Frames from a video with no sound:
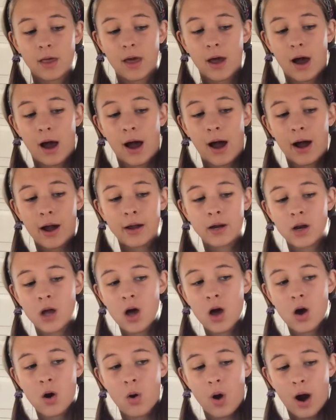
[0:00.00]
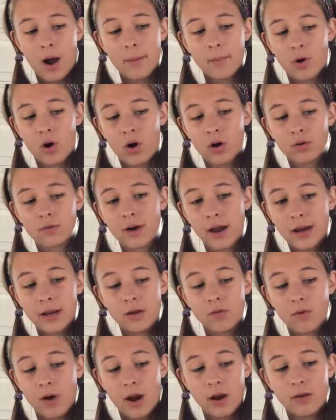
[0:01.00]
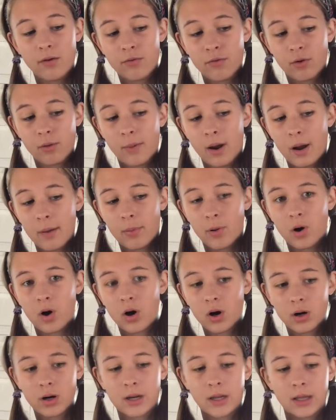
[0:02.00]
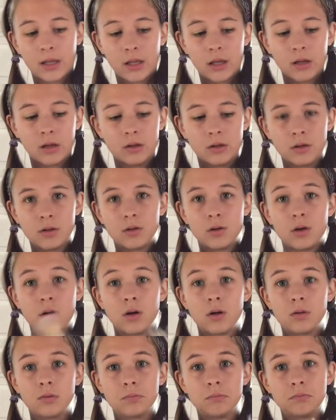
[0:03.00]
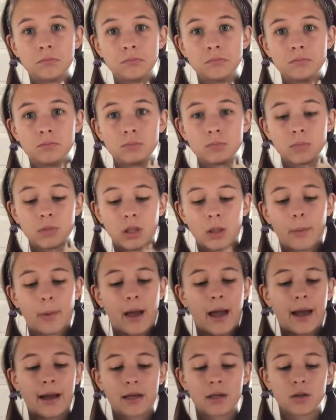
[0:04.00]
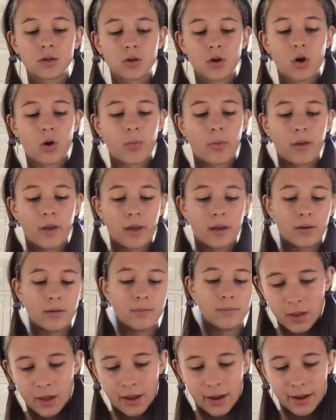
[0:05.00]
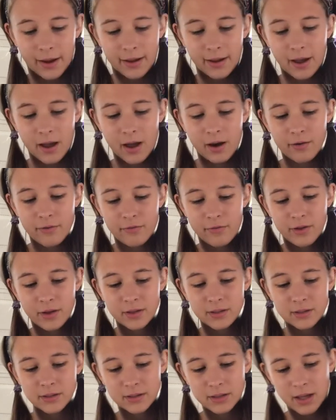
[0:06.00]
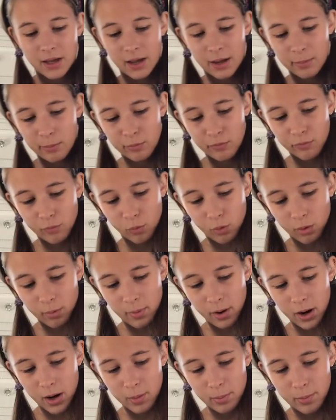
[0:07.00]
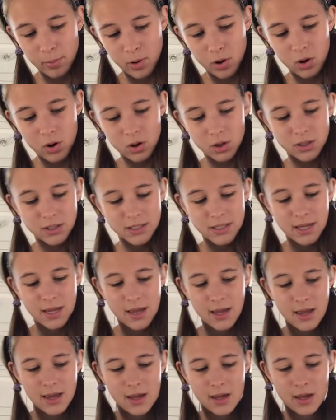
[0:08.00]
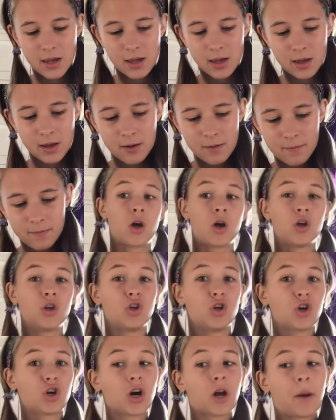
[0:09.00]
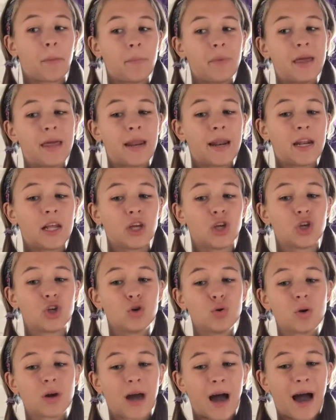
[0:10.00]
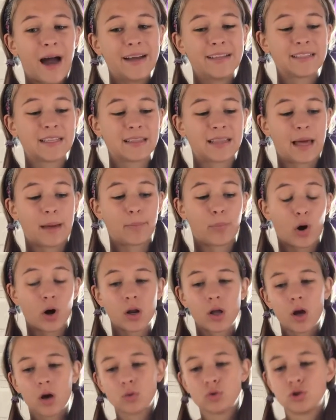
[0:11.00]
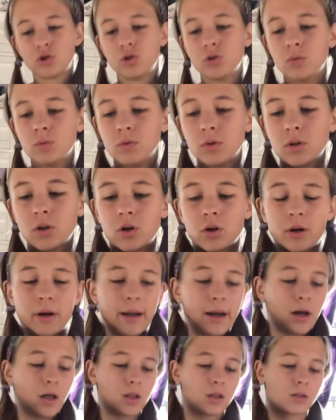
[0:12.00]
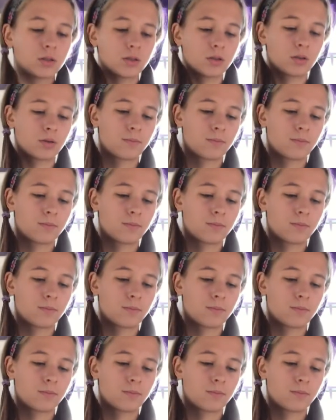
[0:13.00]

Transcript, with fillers: I know, I'm already ready for my party. The back is open. I gotta fix that before my party. You gonna meet any cute guys at that party? Oh shoot, her necklace.